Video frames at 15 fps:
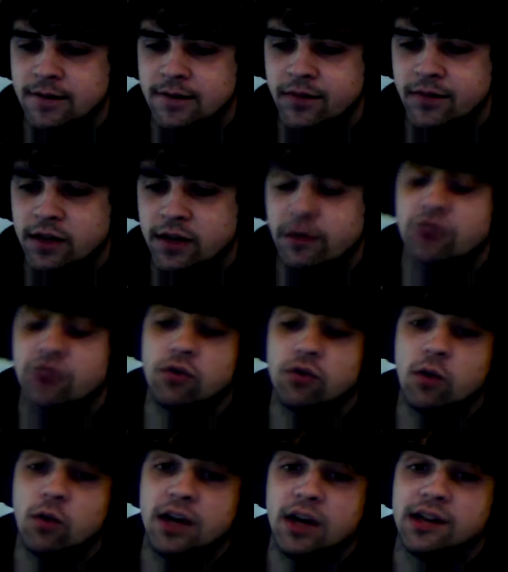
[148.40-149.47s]
If we can draw
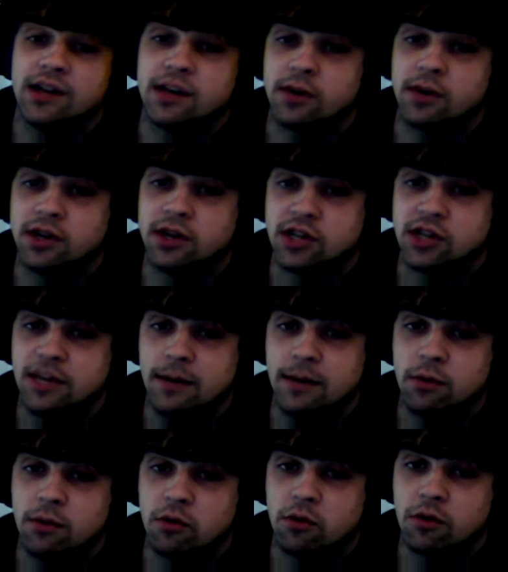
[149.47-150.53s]
white, I think we can just keep up
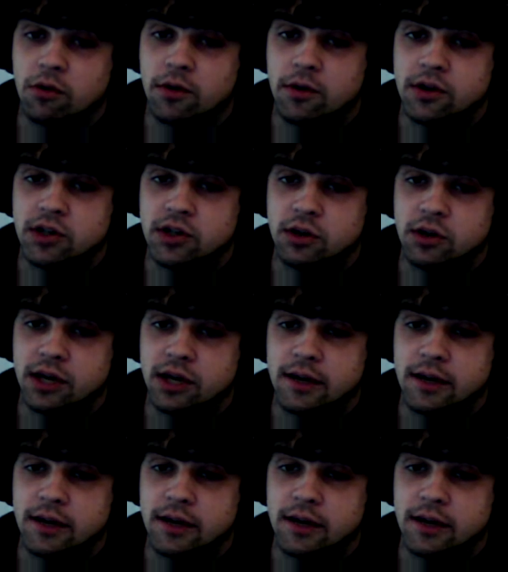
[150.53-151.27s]
with what our opponent's doing.